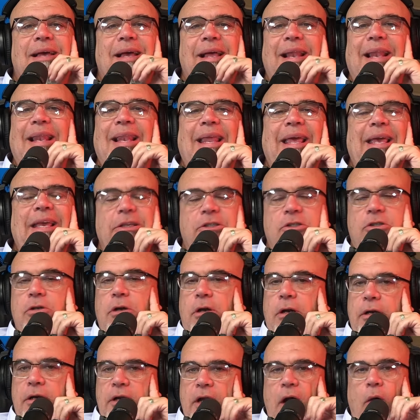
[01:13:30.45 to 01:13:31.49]
at least
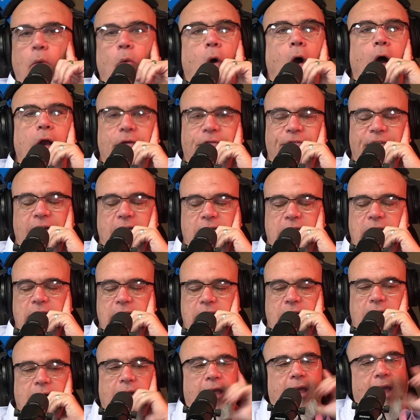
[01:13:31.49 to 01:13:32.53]
during waterfowl
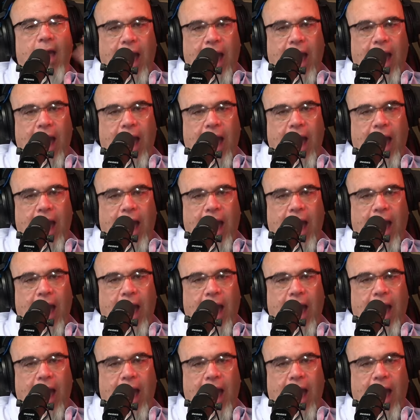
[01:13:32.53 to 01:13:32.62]
season.